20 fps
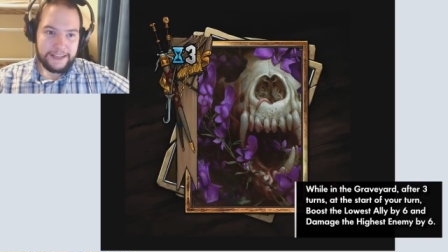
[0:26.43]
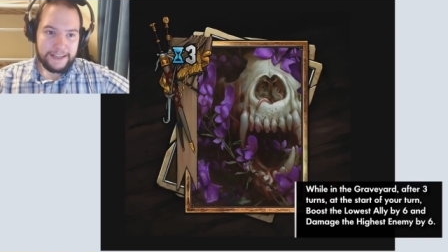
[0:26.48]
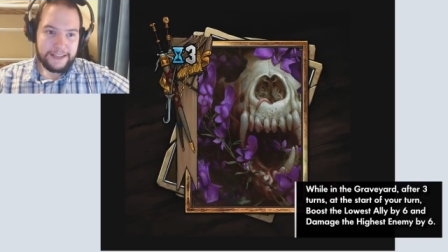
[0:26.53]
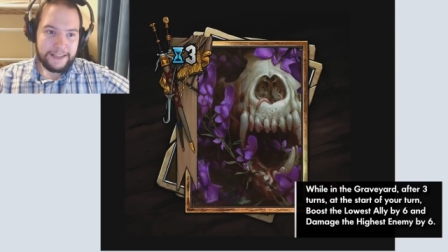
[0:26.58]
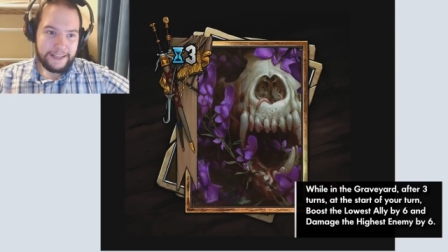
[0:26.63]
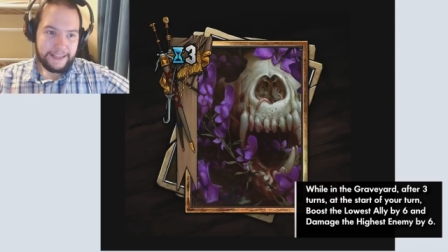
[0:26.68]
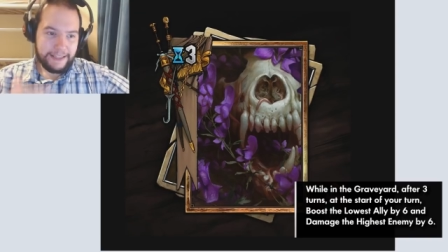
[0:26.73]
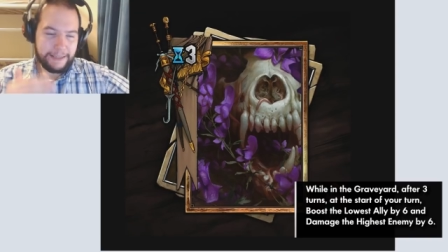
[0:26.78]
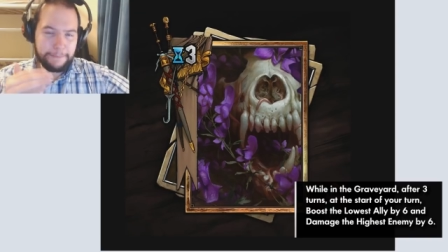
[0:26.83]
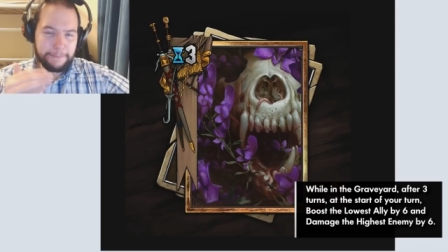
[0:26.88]

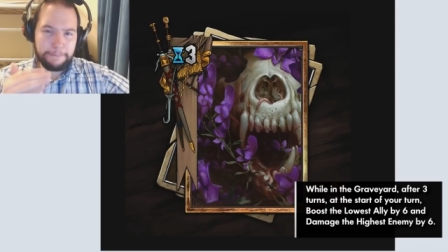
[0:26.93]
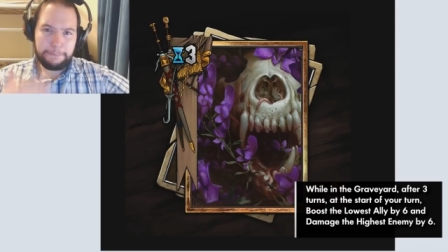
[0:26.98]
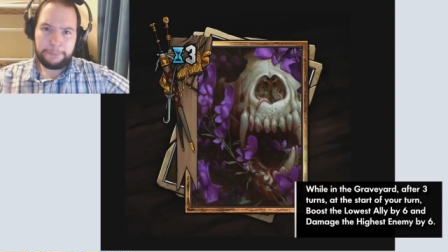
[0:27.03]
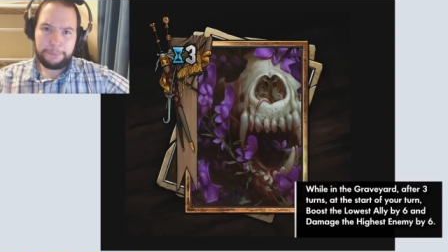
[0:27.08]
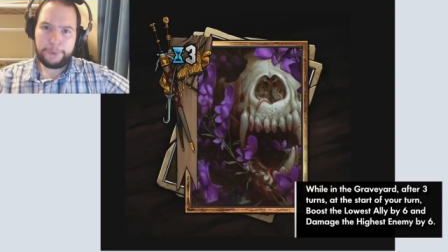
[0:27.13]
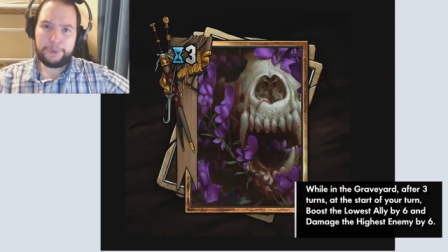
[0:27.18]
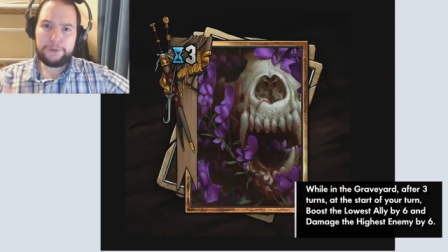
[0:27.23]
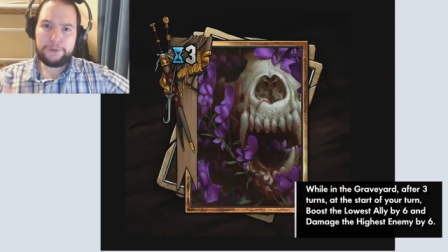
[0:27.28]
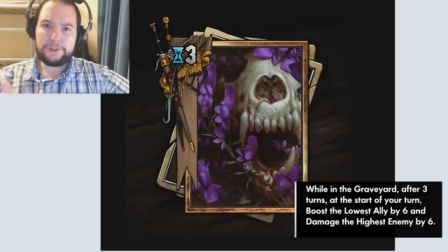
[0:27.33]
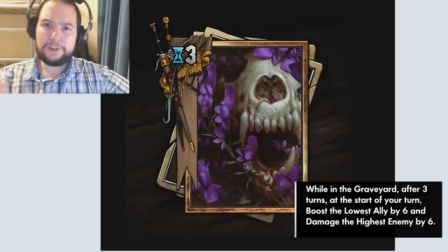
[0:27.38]
it
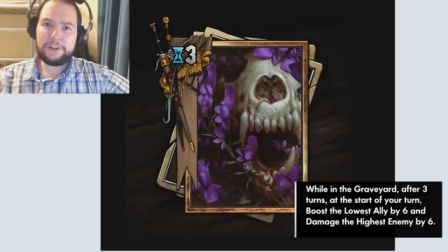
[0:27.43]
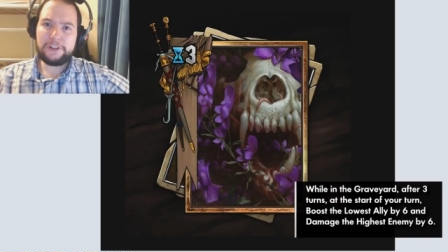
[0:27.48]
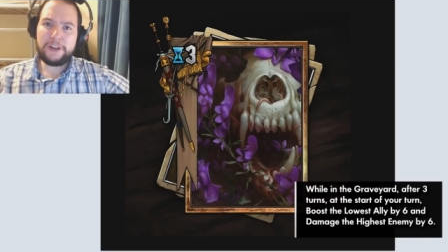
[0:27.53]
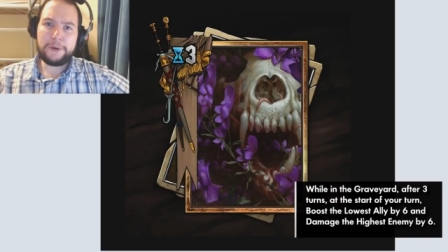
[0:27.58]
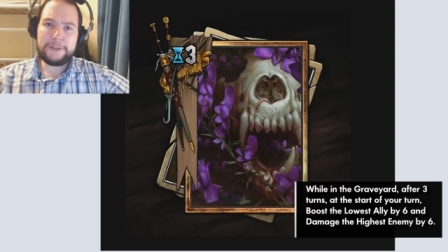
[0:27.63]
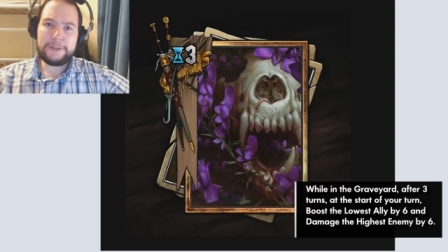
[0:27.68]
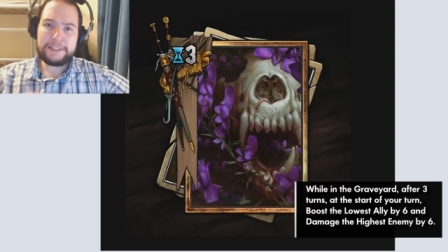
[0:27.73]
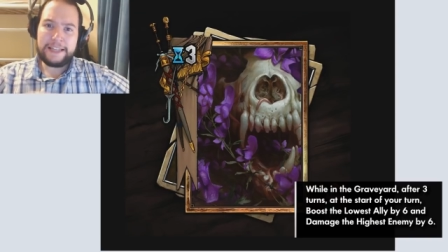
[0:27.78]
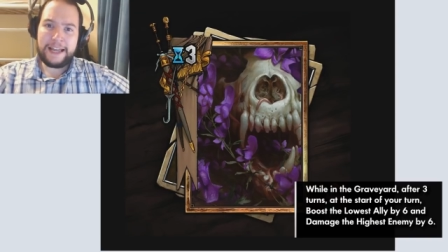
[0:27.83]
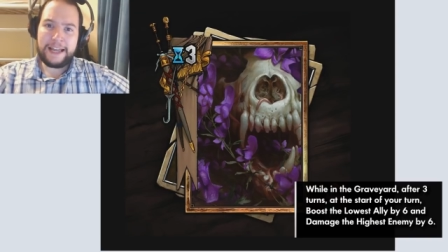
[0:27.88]
boosts the
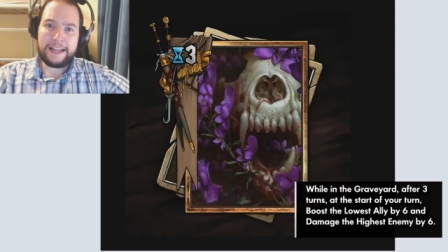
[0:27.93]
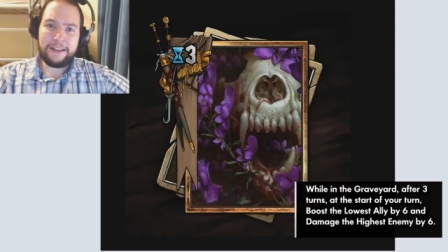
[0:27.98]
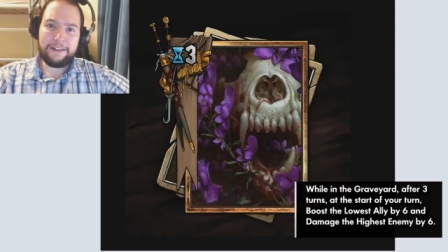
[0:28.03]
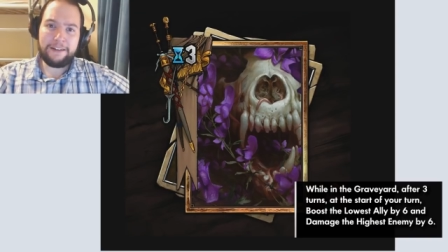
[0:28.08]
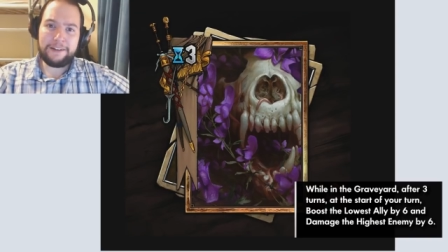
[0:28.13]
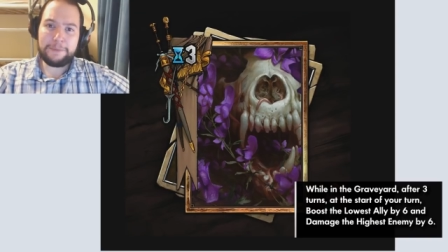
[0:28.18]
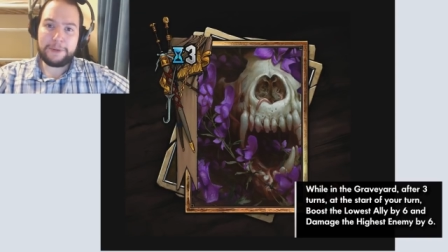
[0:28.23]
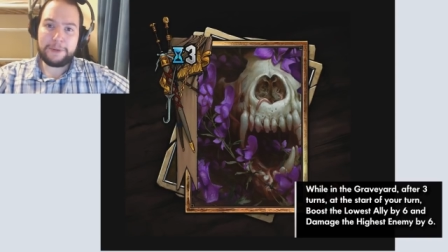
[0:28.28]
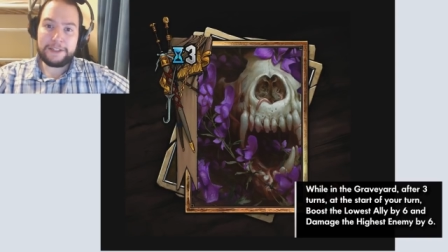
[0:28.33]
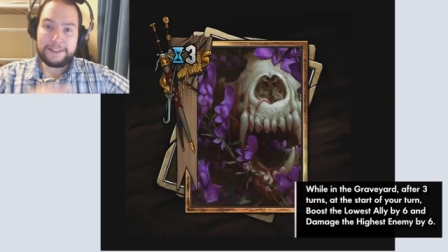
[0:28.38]
lowest ally
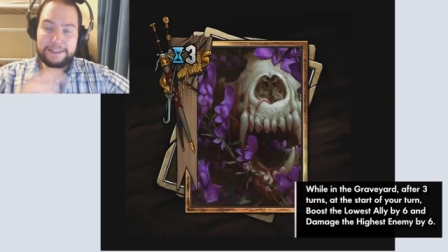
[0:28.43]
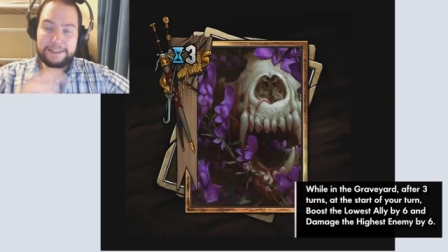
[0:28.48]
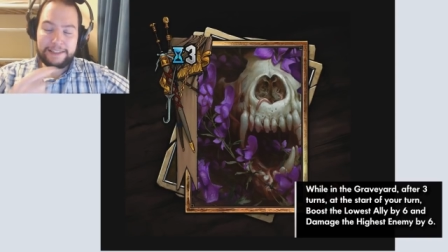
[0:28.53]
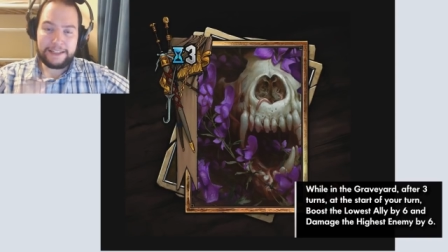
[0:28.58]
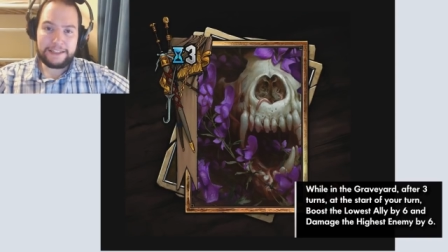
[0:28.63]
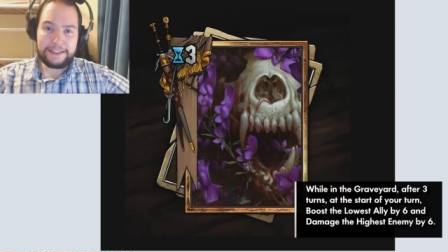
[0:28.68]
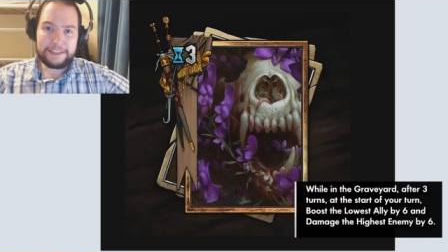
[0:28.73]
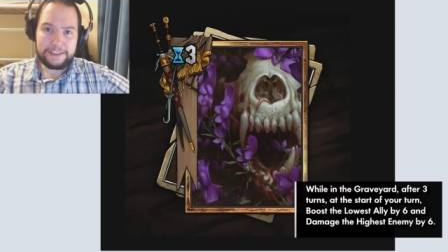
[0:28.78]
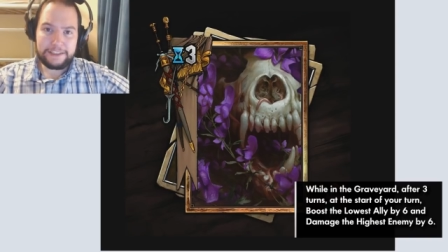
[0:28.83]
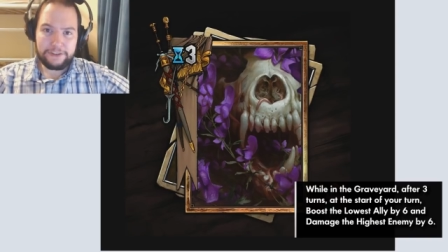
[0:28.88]
by
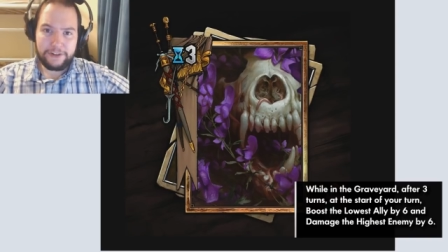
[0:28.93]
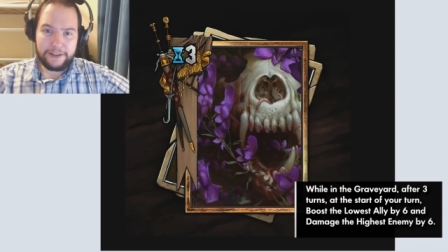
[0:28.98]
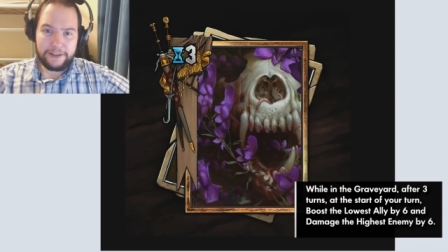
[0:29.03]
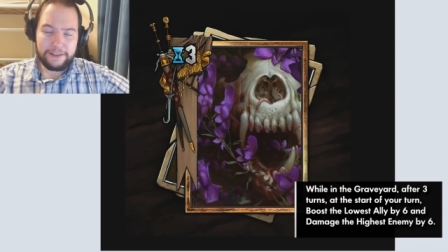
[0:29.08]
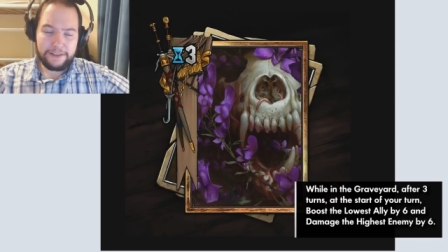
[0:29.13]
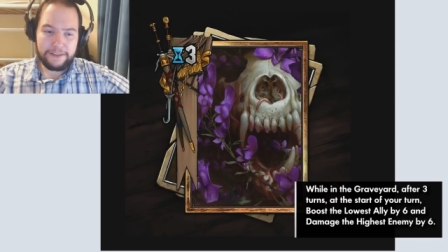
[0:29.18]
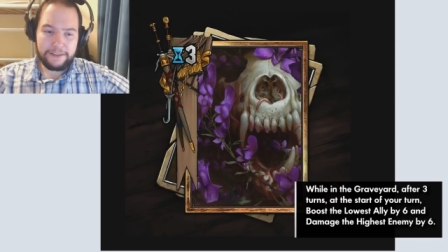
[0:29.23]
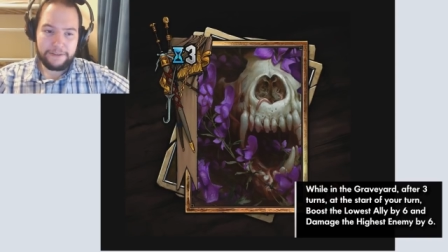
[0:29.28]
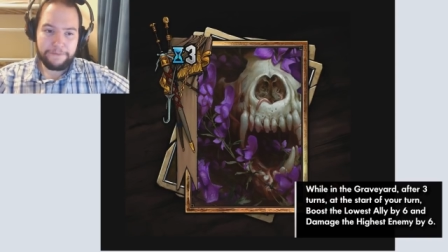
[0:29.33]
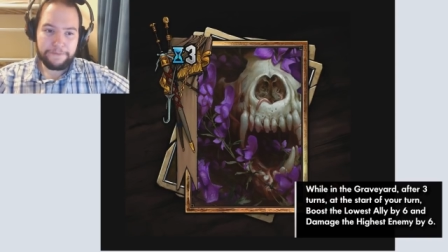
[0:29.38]
6
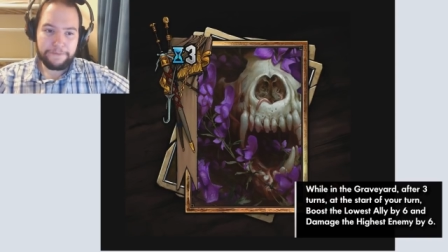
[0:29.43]
strength